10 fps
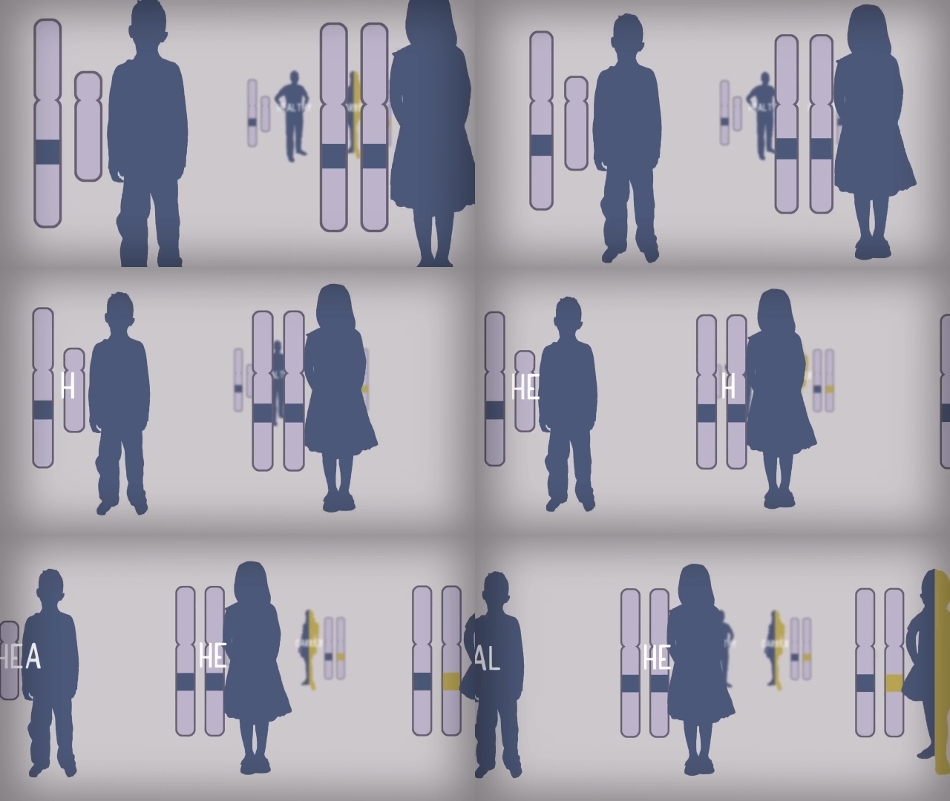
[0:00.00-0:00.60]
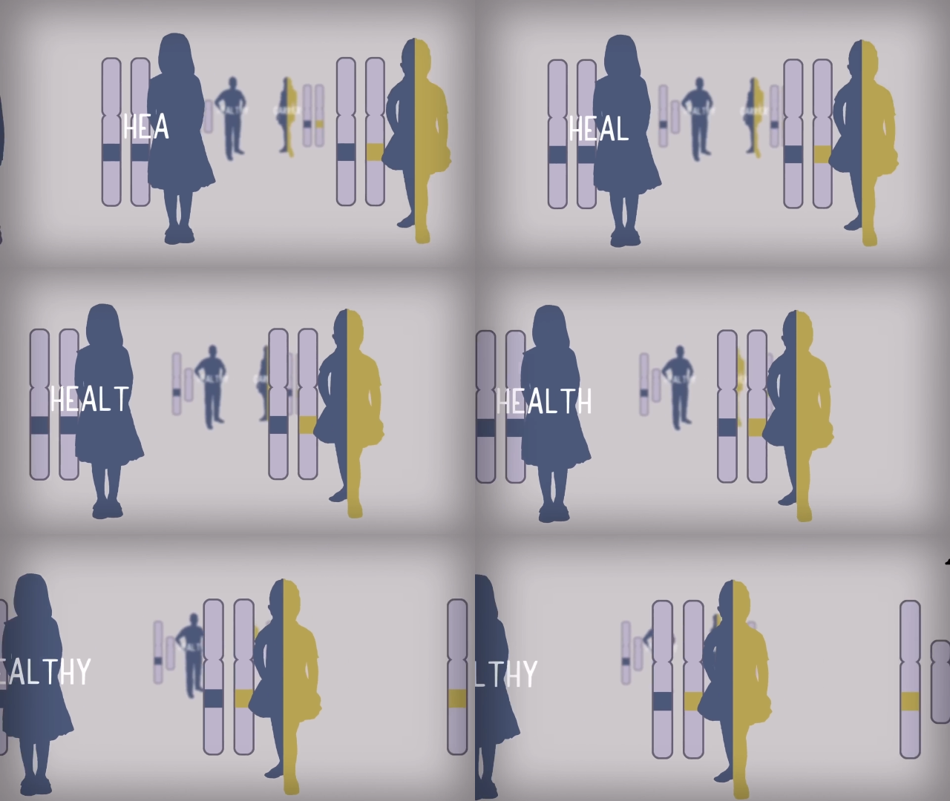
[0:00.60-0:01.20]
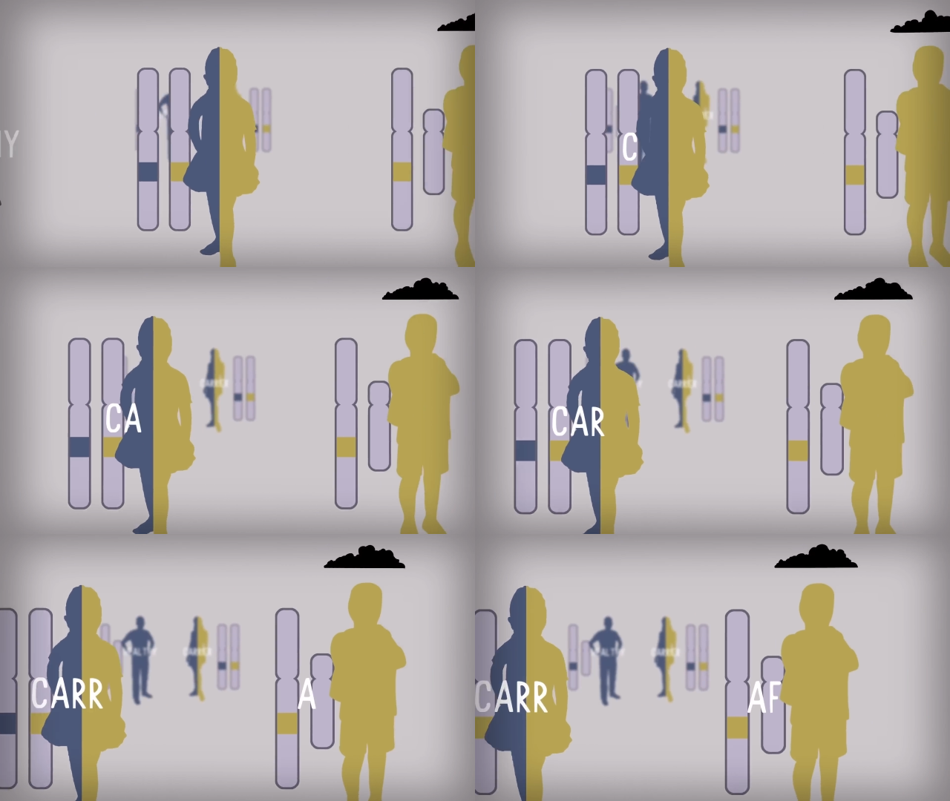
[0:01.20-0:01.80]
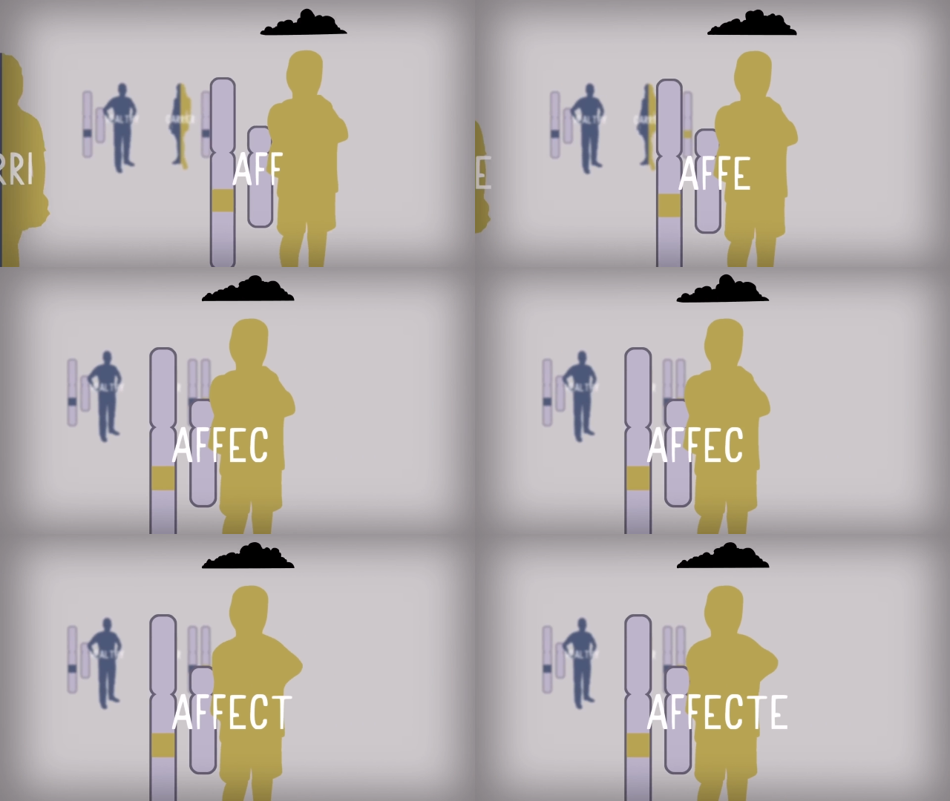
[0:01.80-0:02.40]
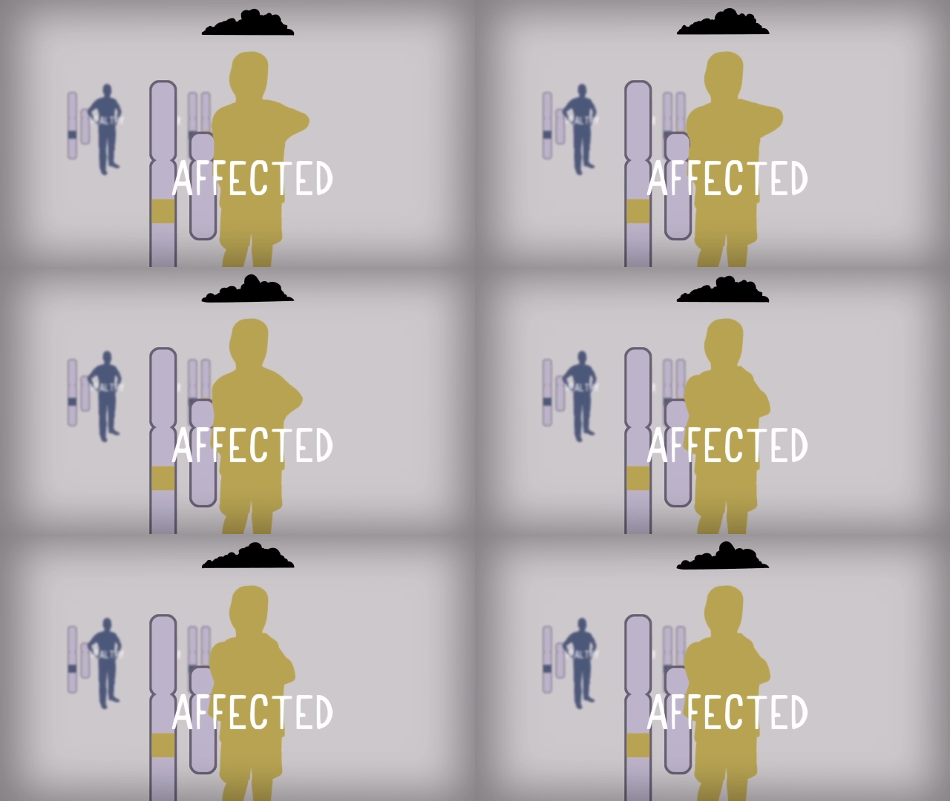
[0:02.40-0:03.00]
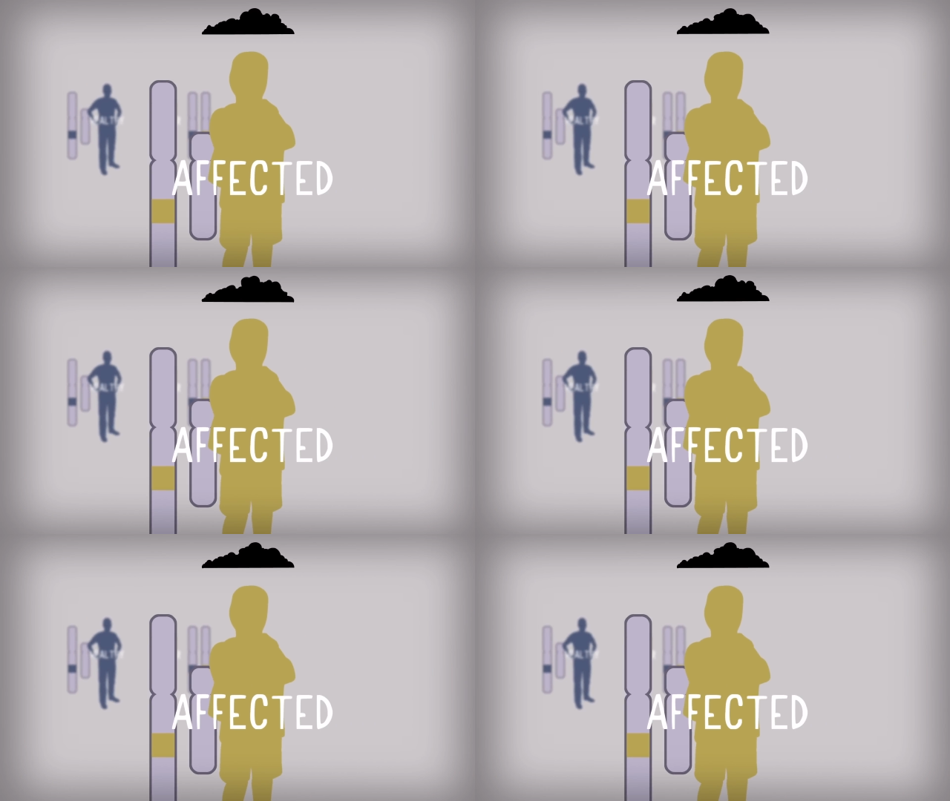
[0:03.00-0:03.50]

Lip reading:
[unreadable: no face in view]